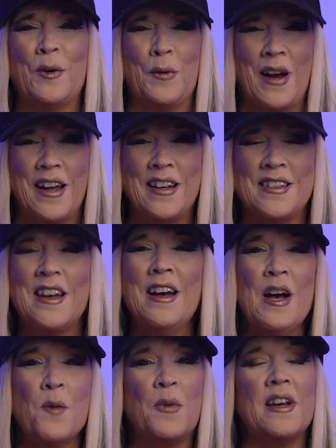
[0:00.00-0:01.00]
right?
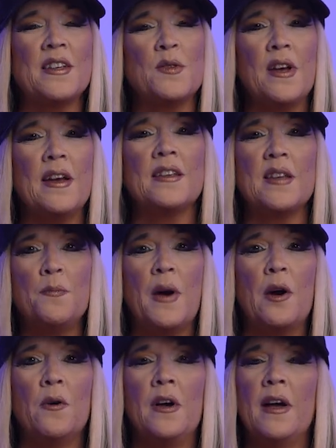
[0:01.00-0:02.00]
But it's it's
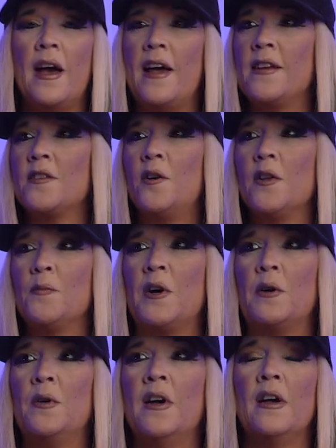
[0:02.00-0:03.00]
about and it's all
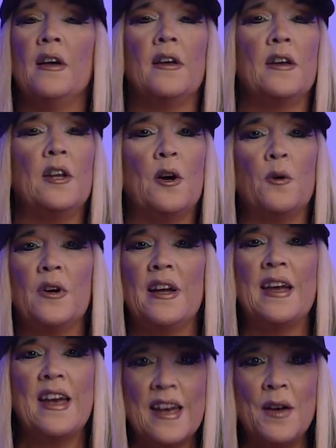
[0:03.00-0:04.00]
about, you know,
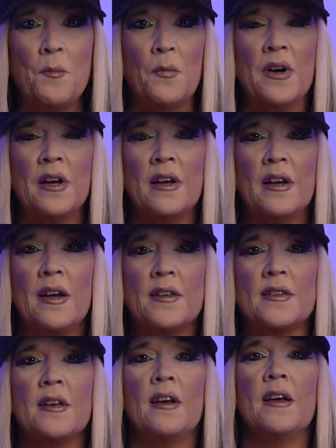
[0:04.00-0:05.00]
him. It's